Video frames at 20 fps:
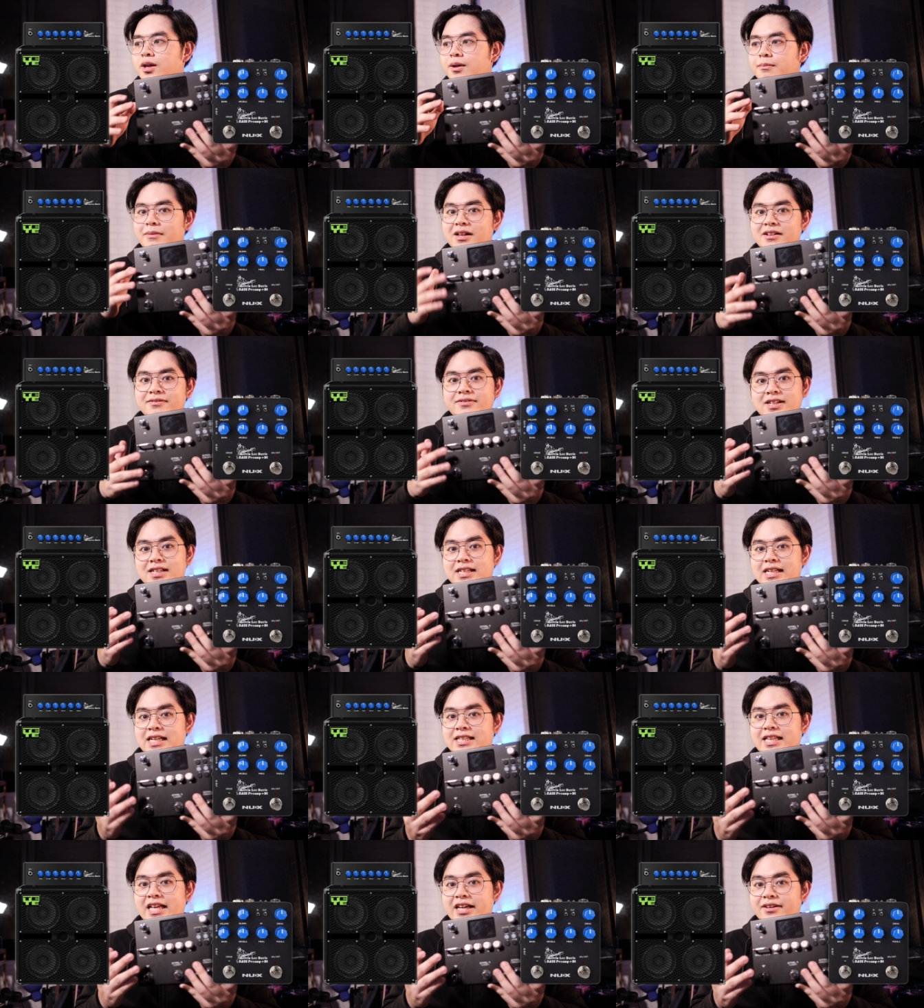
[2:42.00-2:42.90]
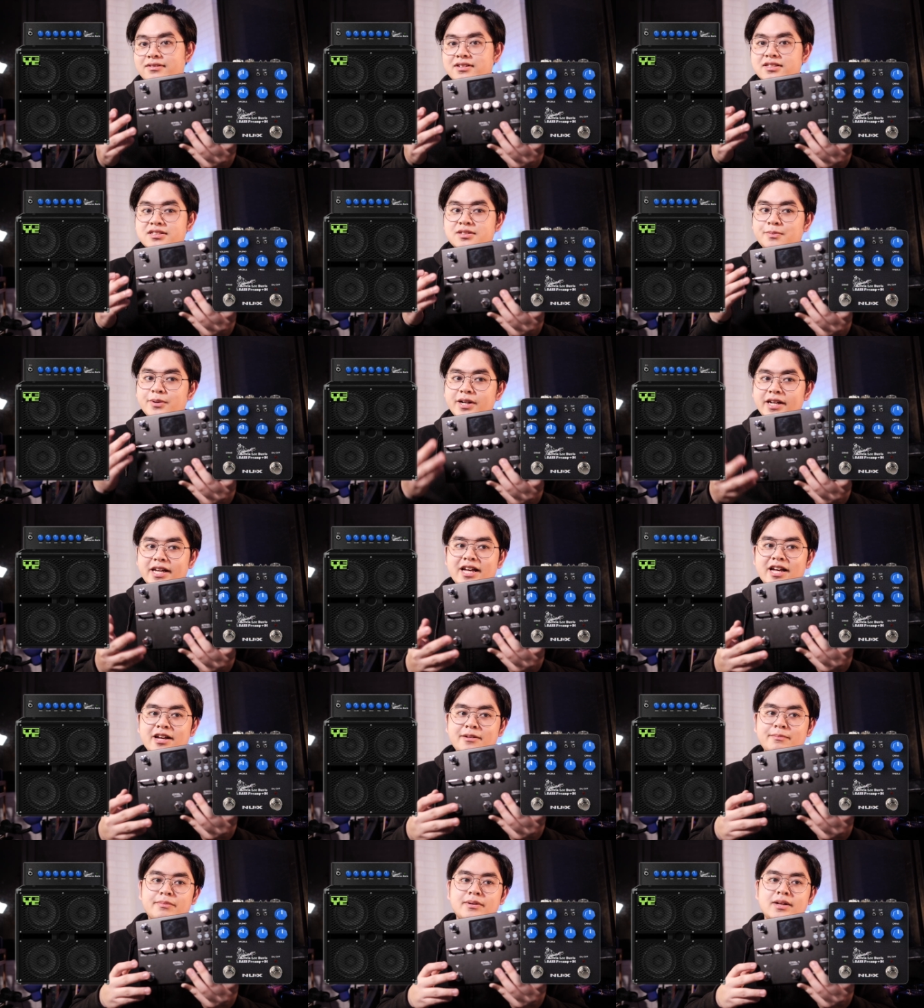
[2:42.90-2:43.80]
Melvin Lee Davis
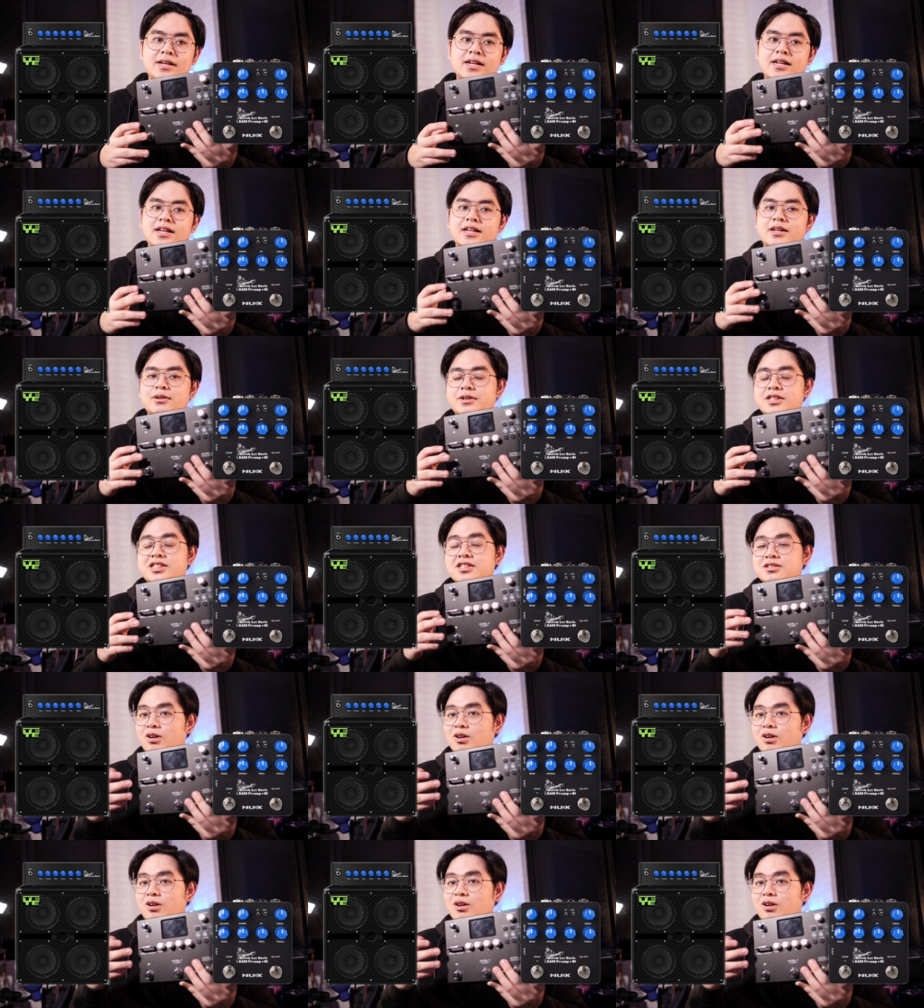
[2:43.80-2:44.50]
preamp, which is